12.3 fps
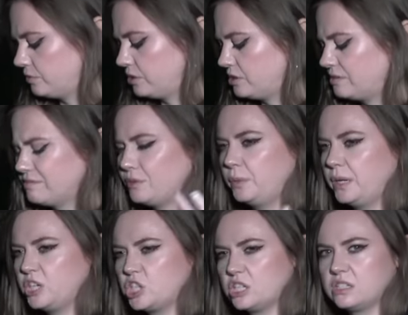this
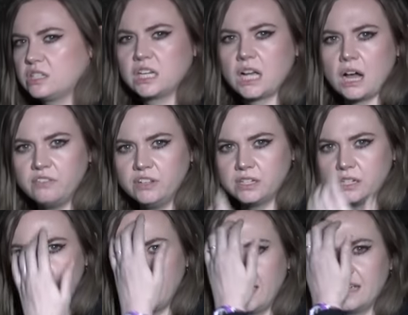witch's coven,
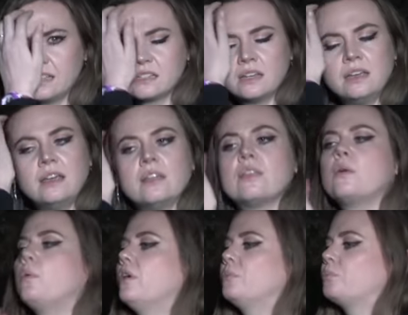I guess, they
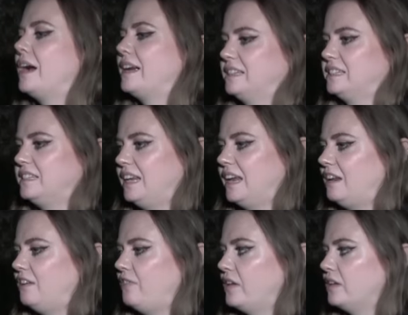weren't practicing
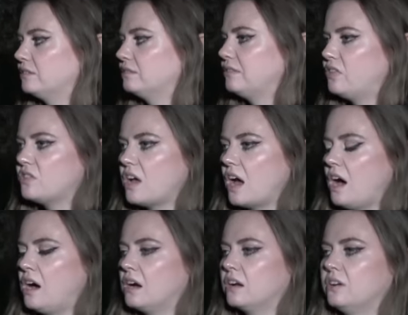anything
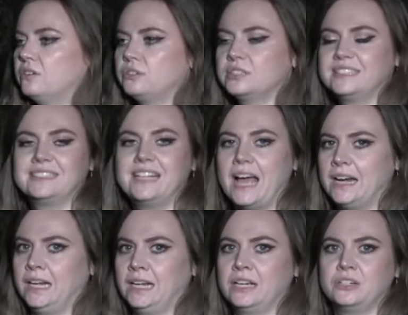dark or
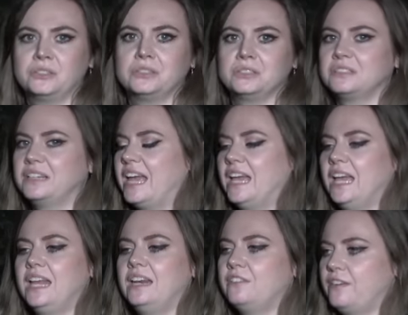satanic or
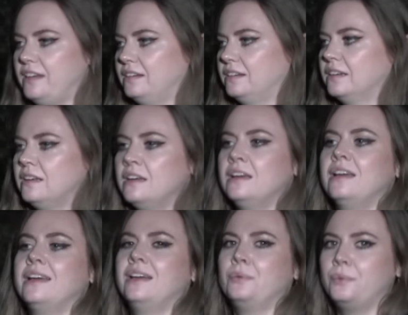anything,
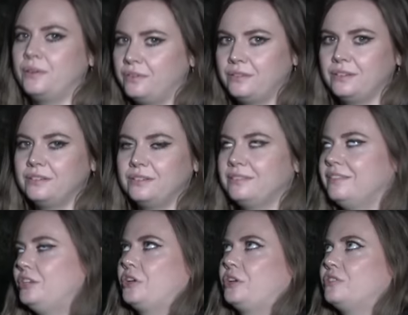you
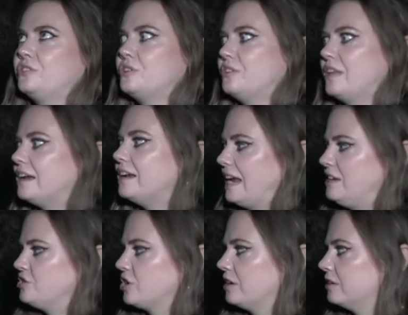know, to that
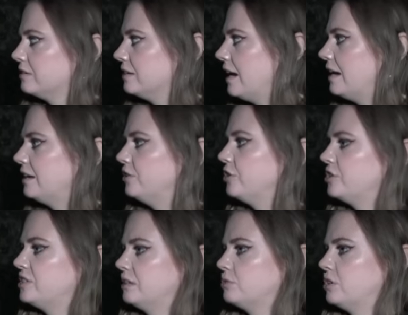nature. And I know
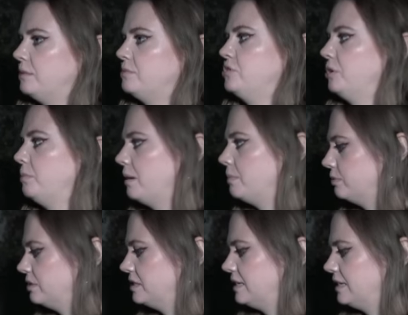sometimes, you know, people
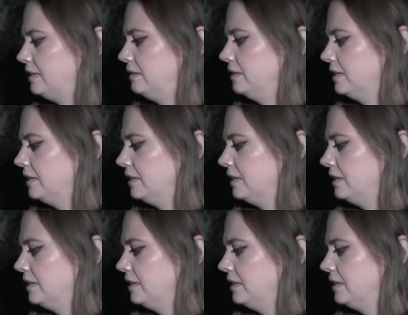will see